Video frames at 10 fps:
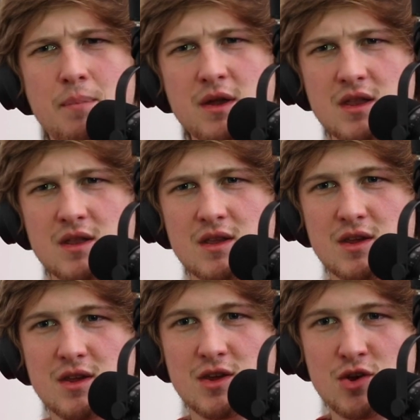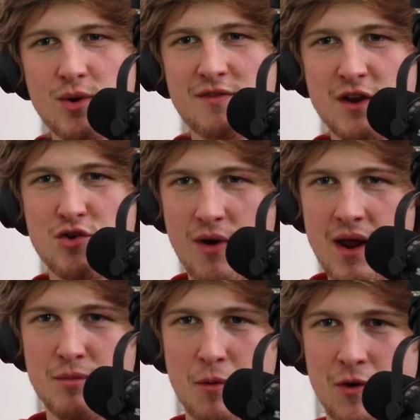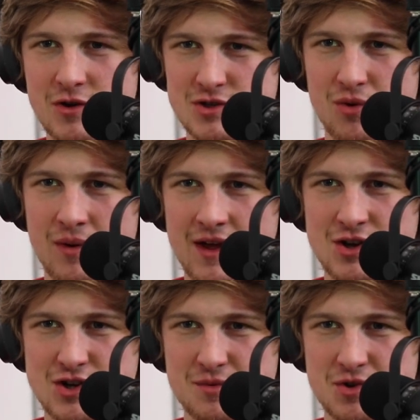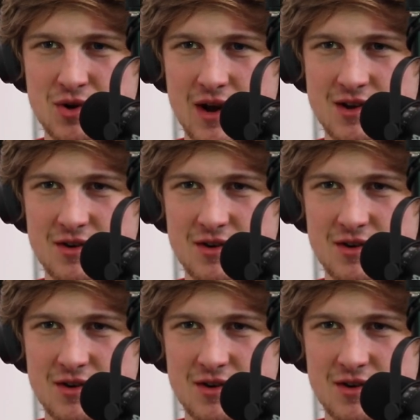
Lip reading: but you have an incredible personal relationship with Shrek